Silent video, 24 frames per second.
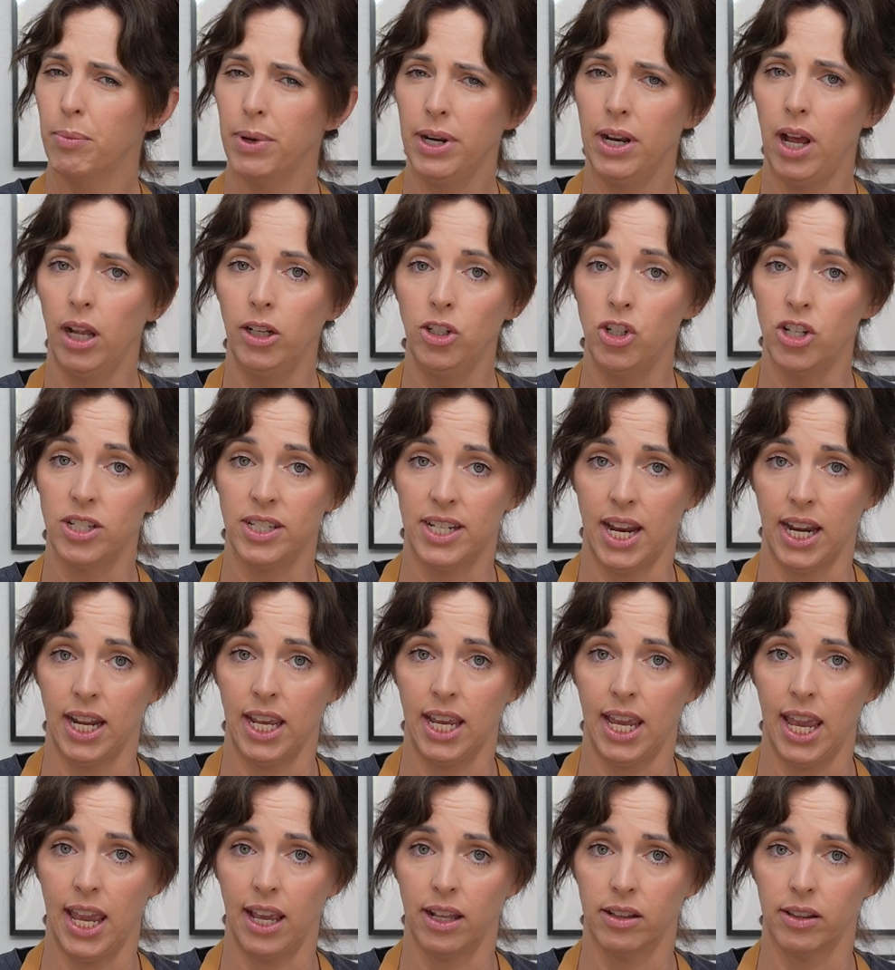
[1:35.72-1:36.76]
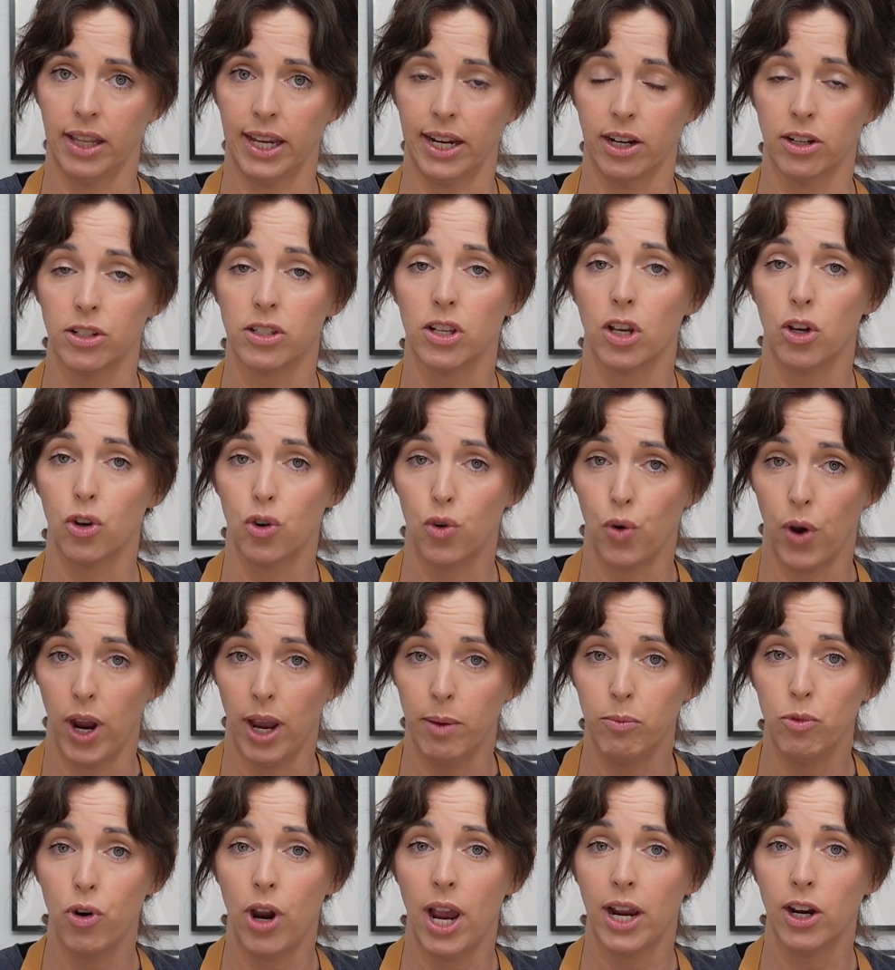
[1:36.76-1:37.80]
but not just any cake layers,
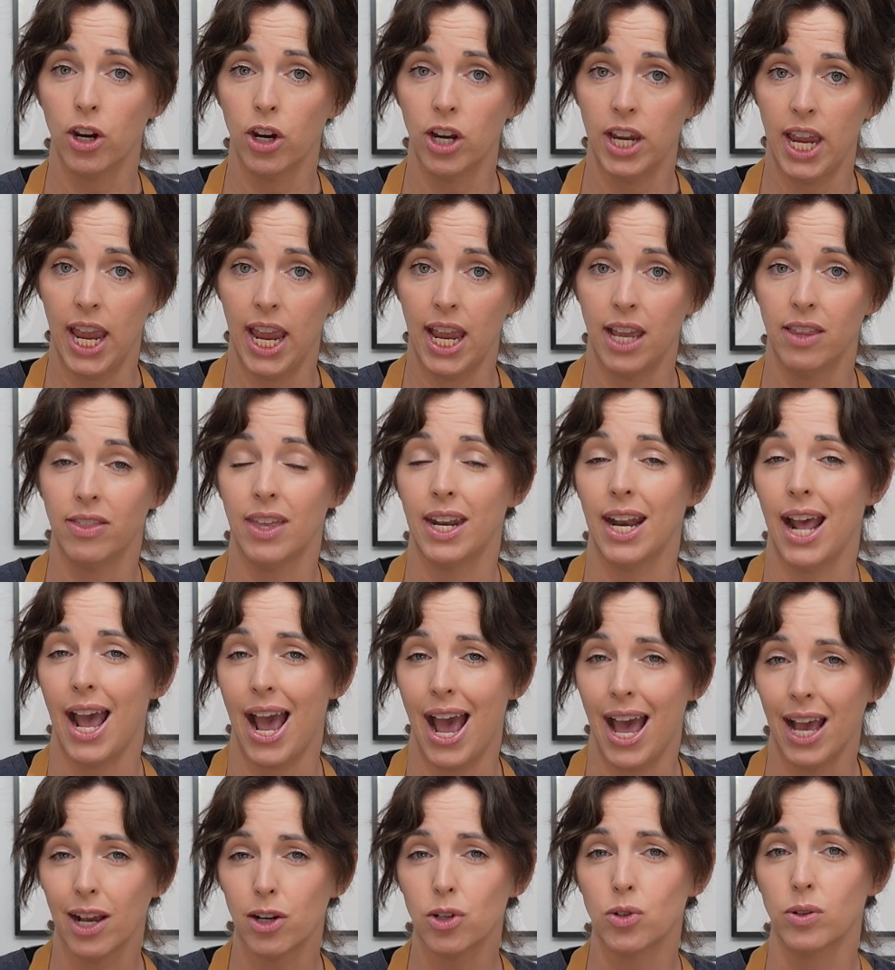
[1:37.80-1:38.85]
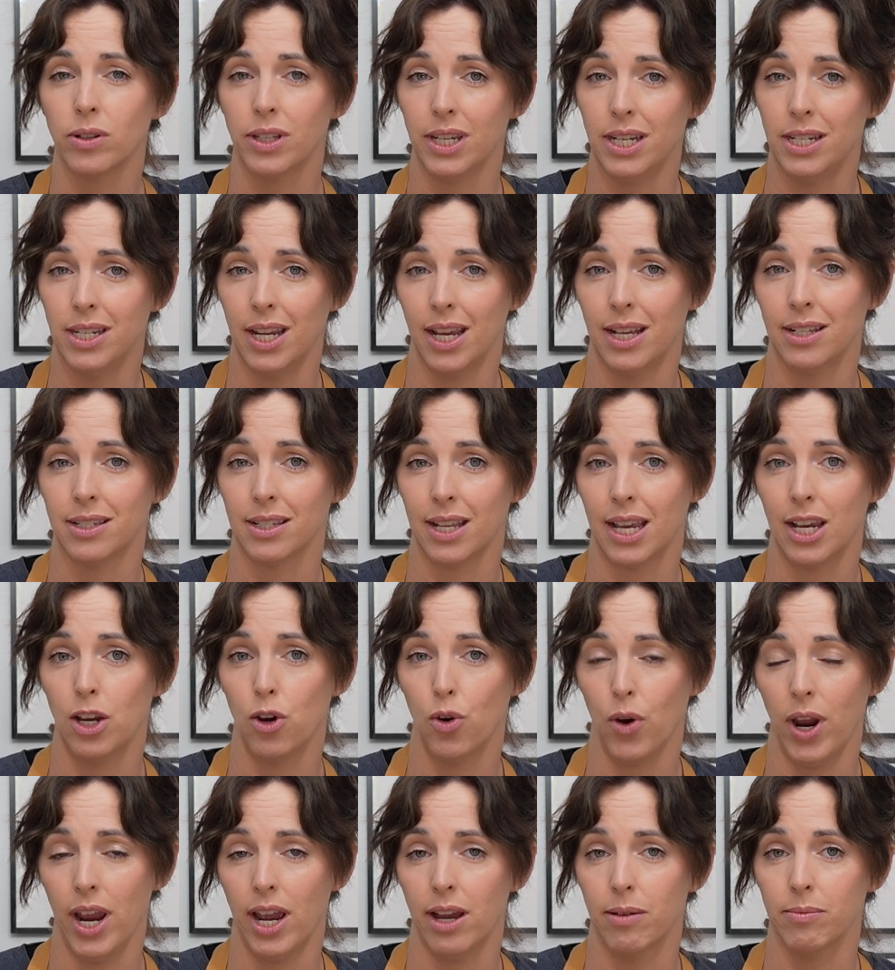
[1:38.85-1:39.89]
graham cracker cake that actually tastes like
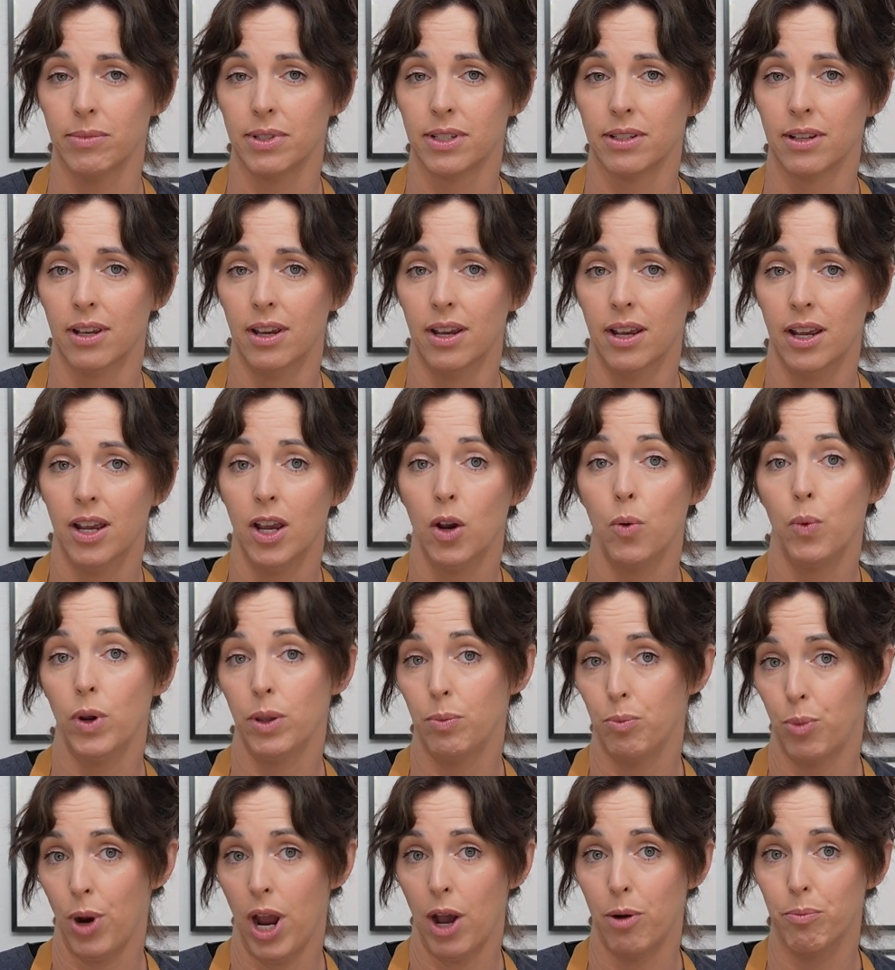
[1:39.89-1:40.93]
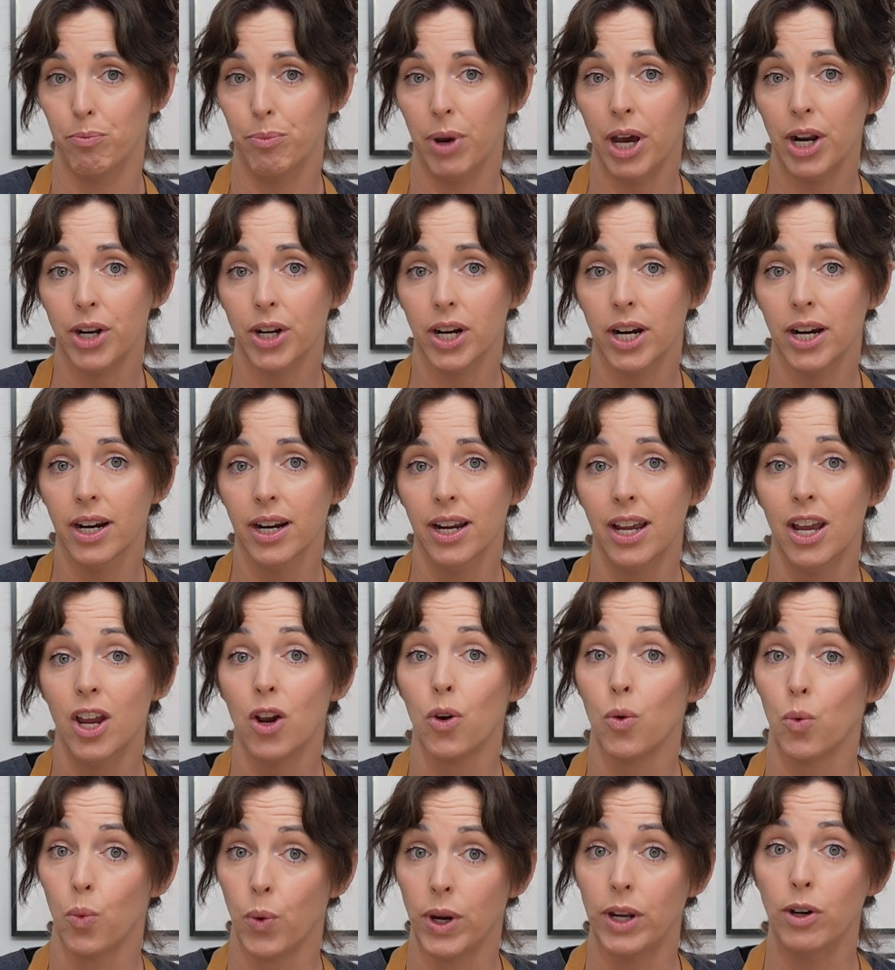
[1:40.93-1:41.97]
grahams, with brown butter,
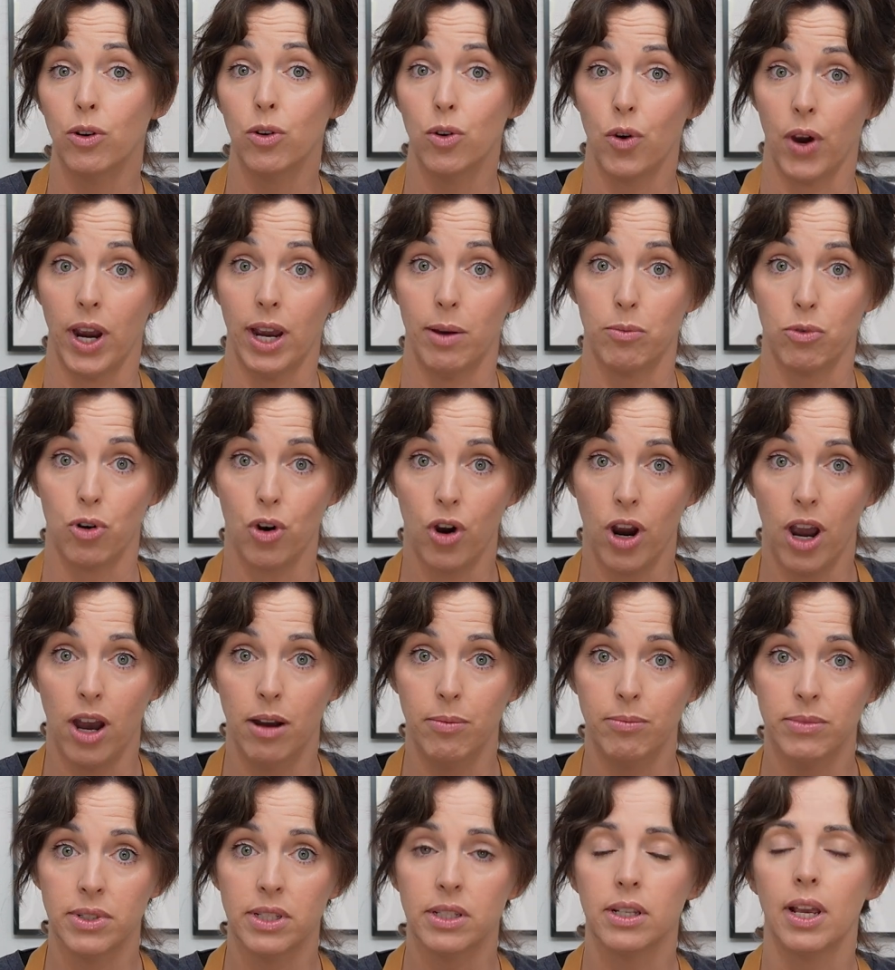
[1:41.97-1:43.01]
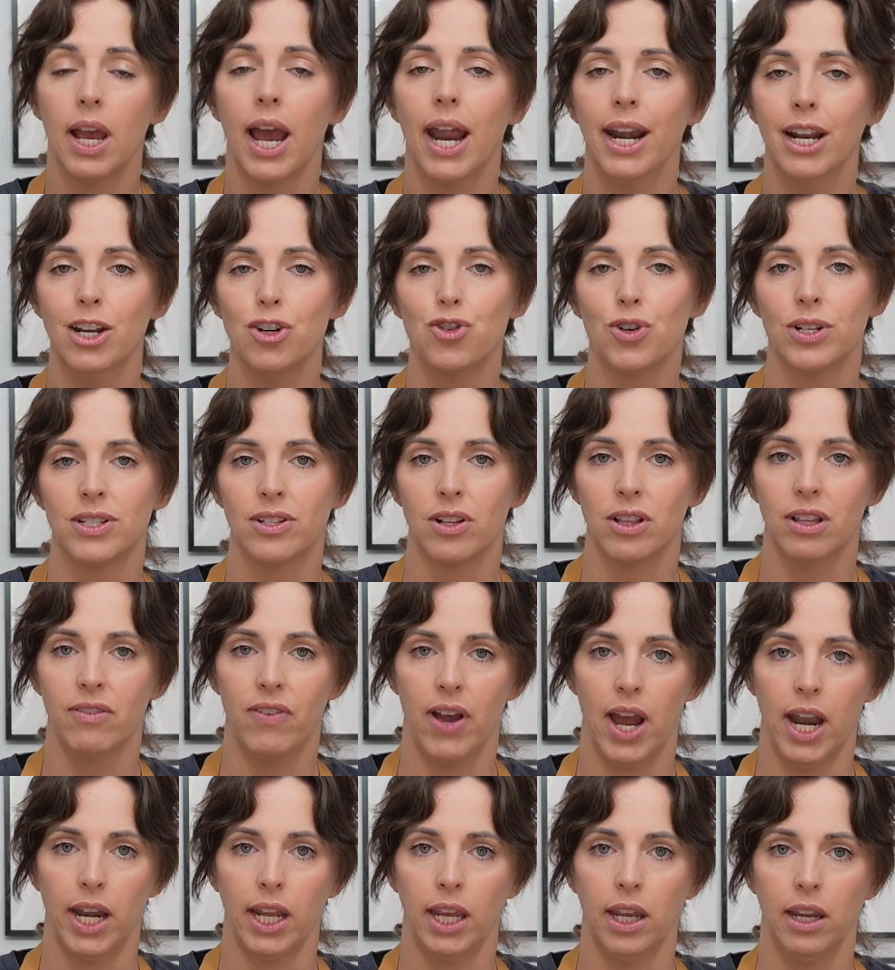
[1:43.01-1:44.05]
real graham crumbs, and a drizzle of
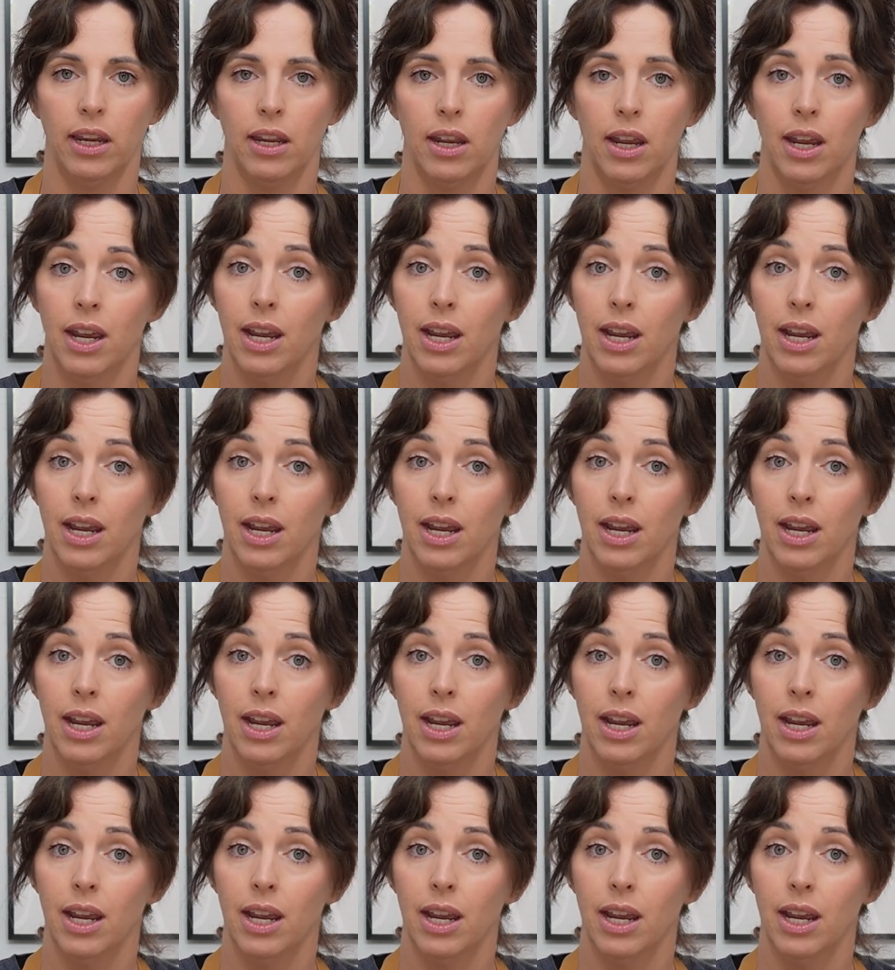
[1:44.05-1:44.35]
honey.